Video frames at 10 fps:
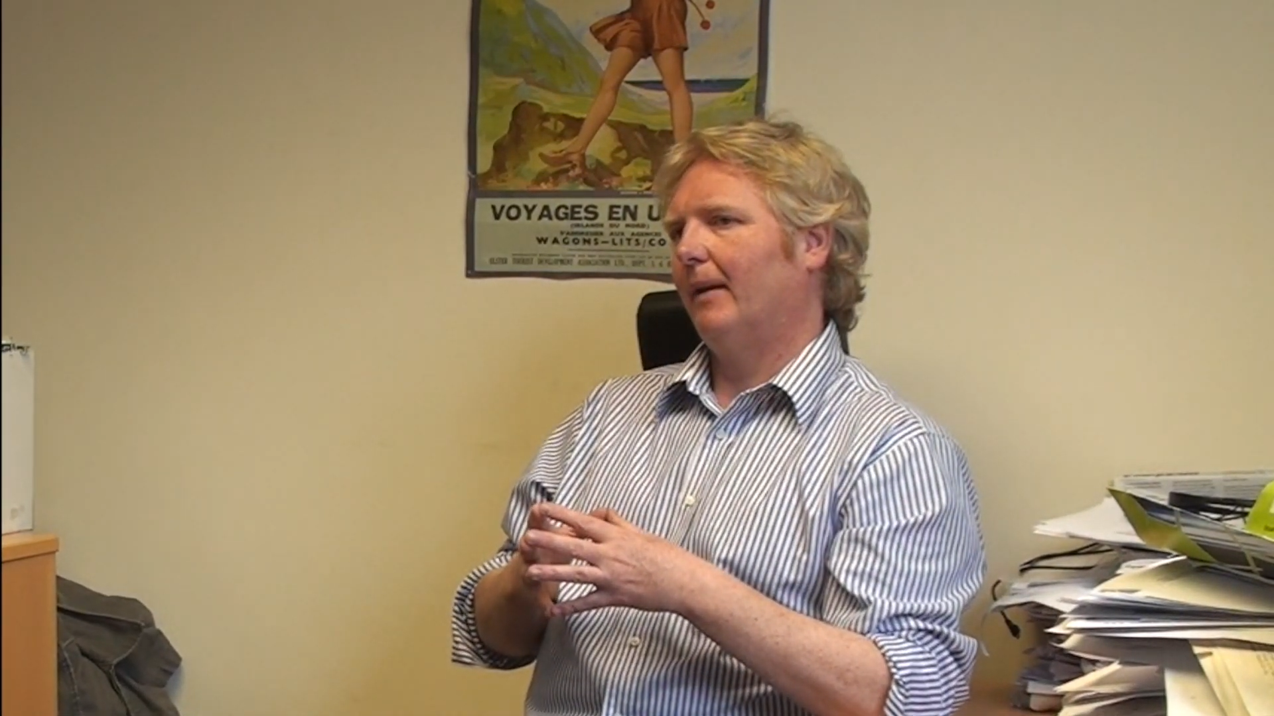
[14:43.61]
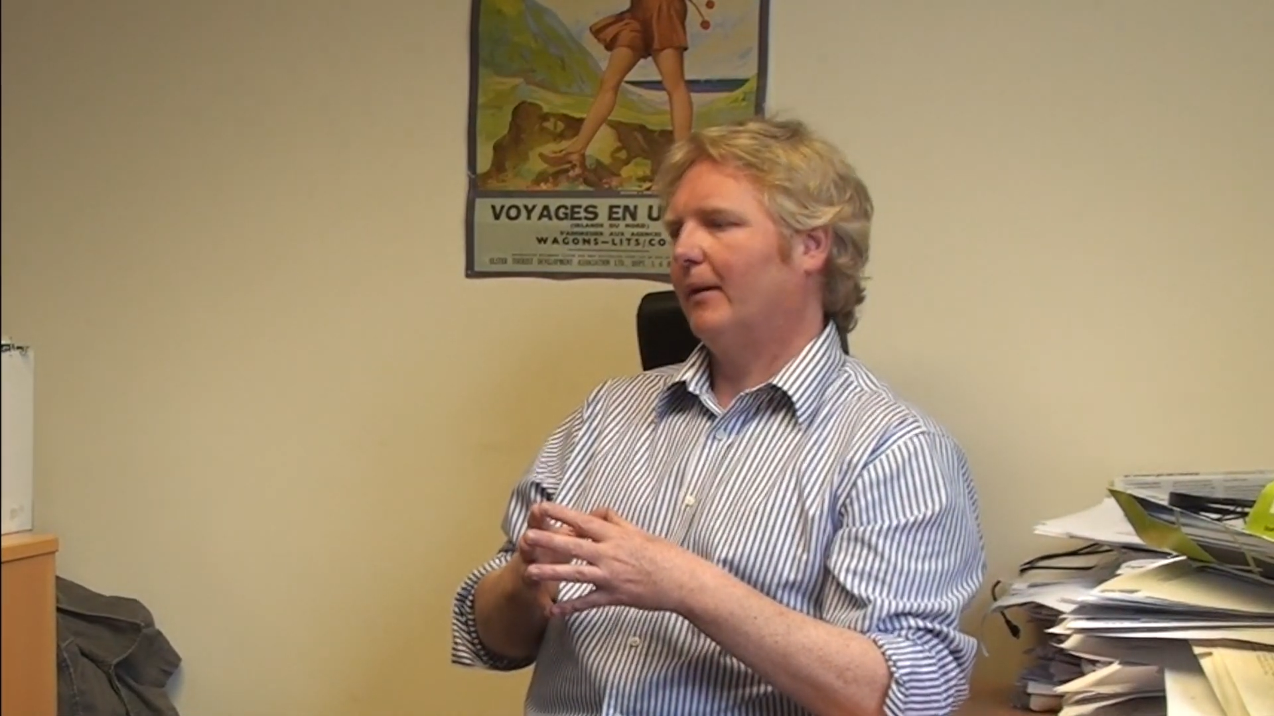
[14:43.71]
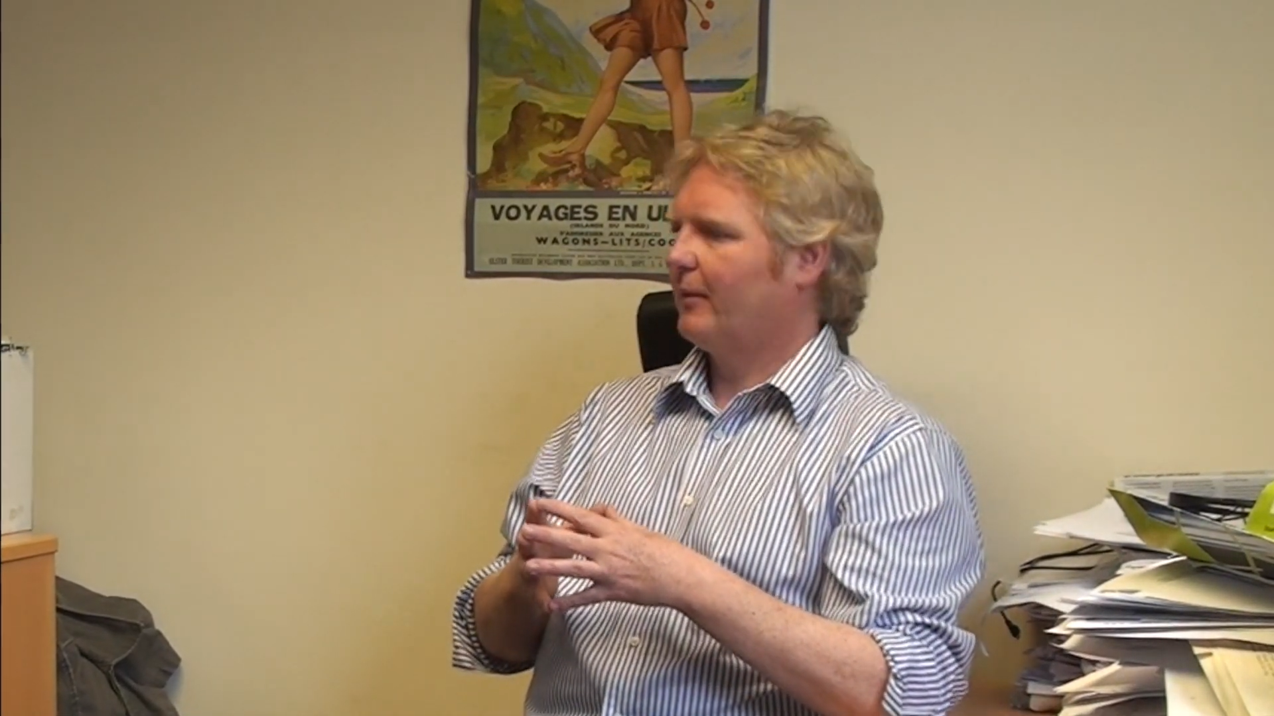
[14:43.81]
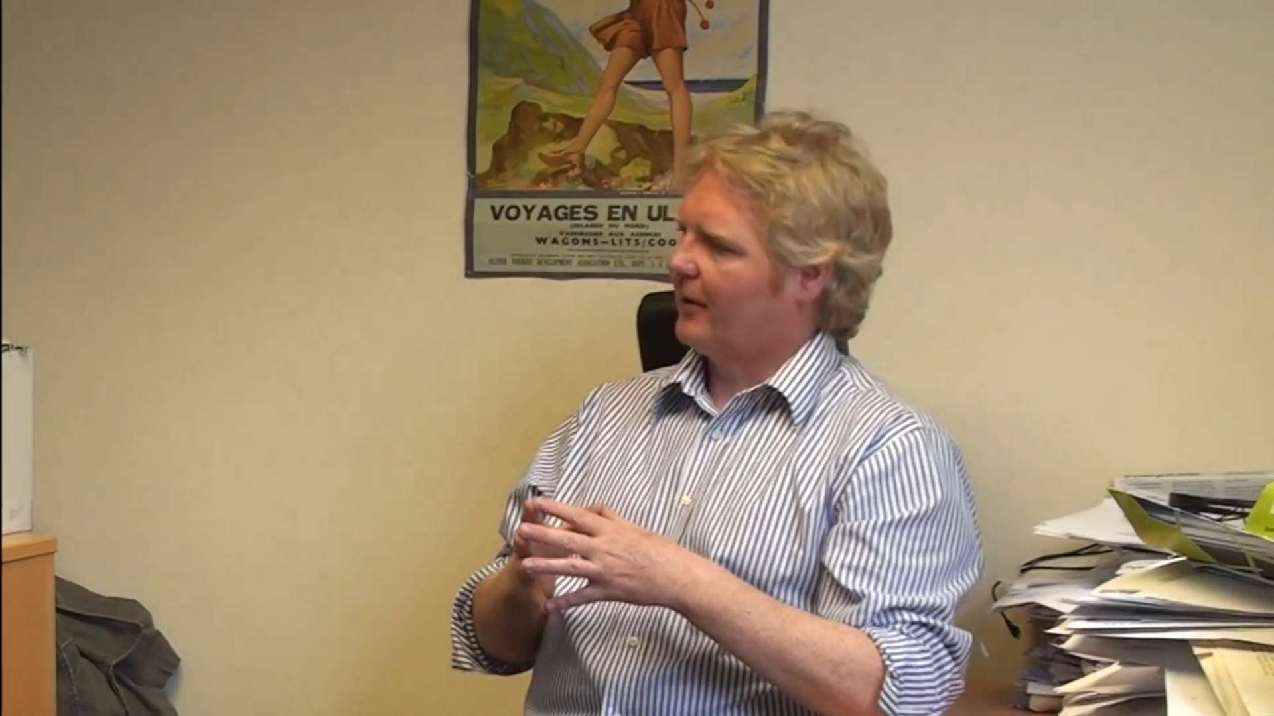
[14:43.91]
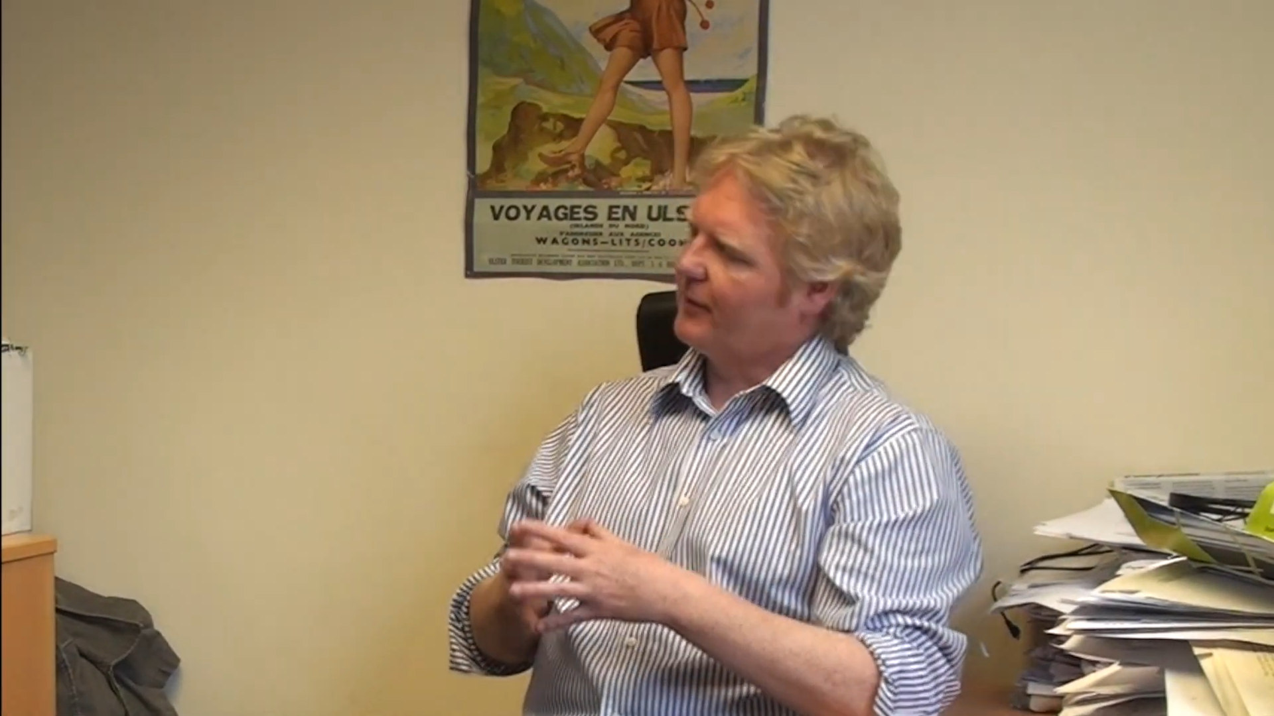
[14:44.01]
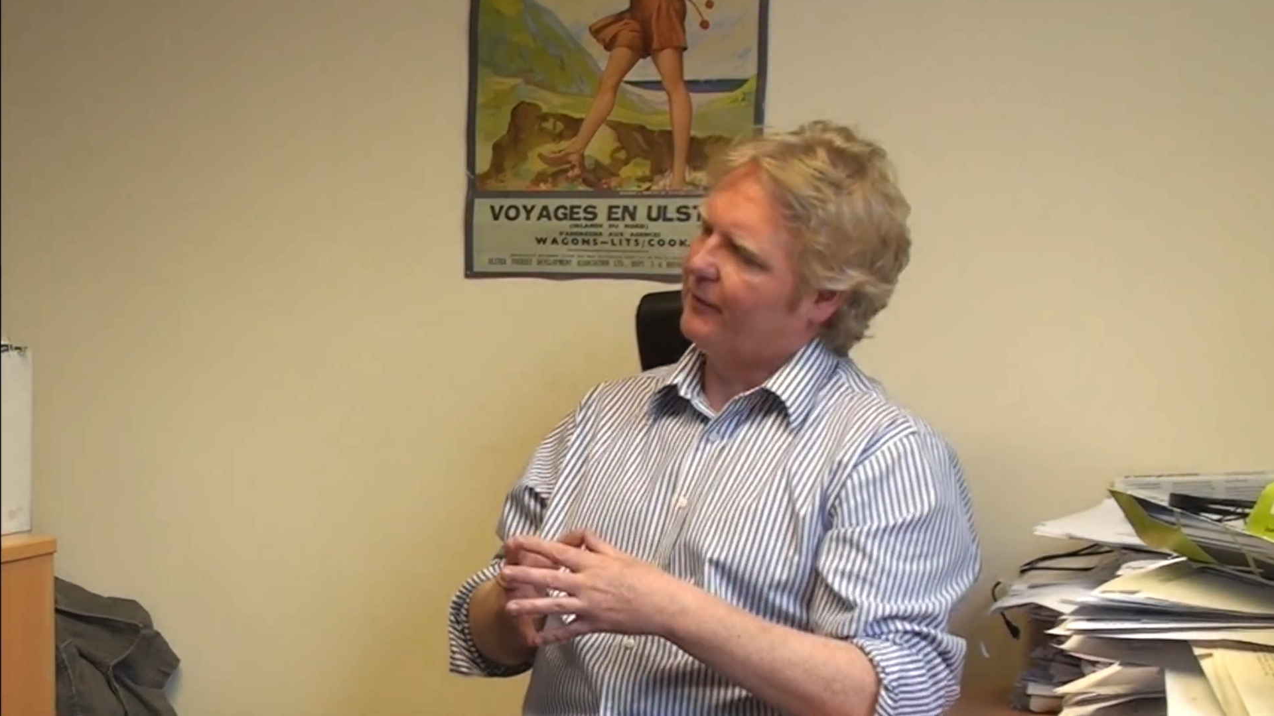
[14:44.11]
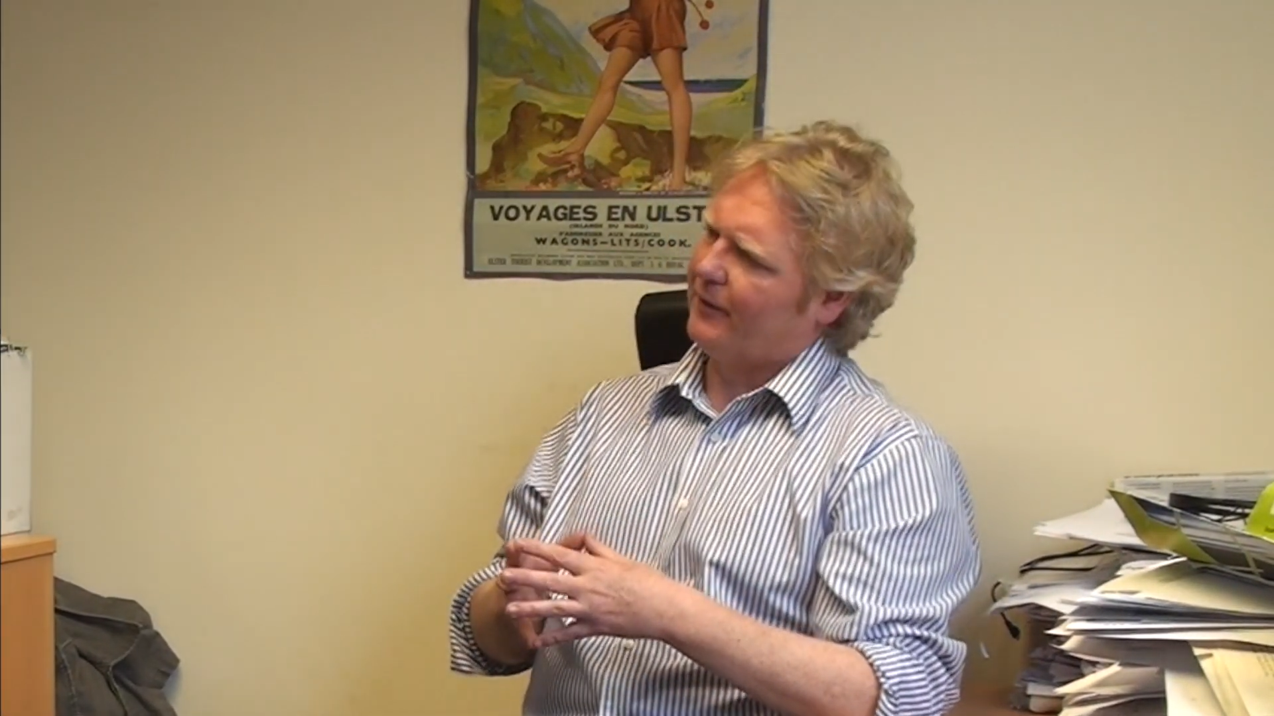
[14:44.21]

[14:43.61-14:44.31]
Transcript: there was also